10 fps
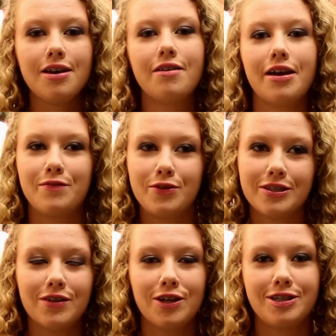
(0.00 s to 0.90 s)
Okay, first
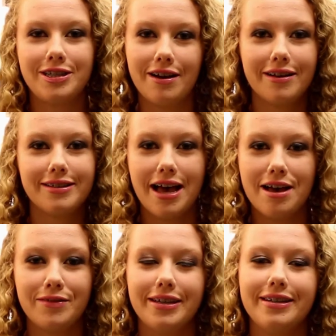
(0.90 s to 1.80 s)
of all, shout out to
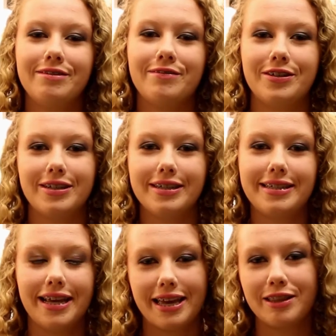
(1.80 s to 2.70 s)
Evan for
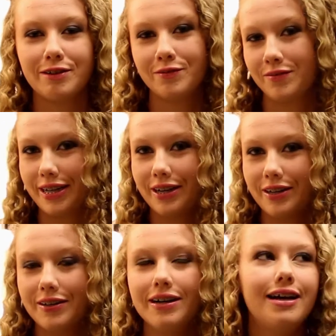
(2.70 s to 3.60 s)
taking the whole
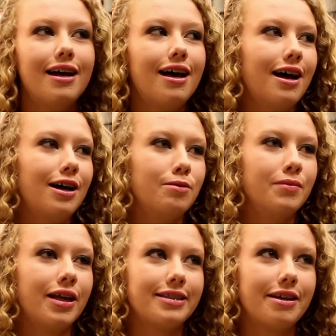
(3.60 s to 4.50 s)
video.
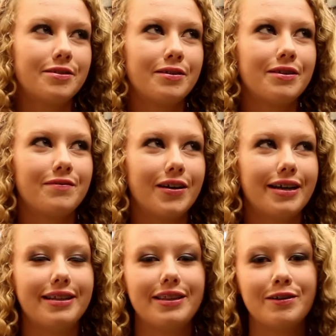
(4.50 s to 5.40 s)
Last night was really
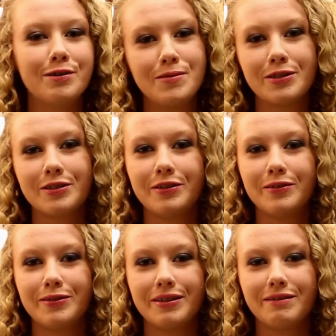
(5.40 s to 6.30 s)
fun, the whole musical
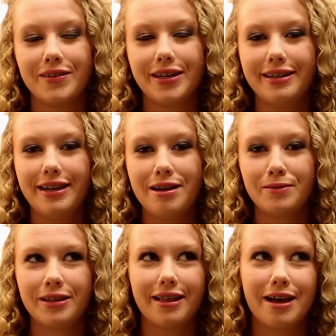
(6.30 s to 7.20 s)
was really fun. I'm
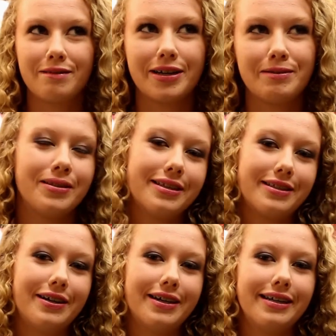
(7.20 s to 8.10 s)
really glad we got to put this
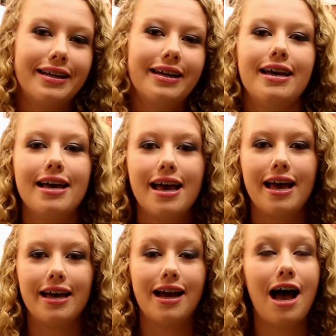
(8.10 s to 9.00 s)
on.
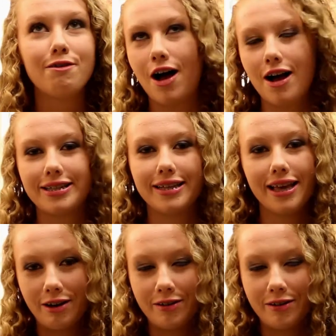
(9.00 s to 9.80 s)
And I rocked it like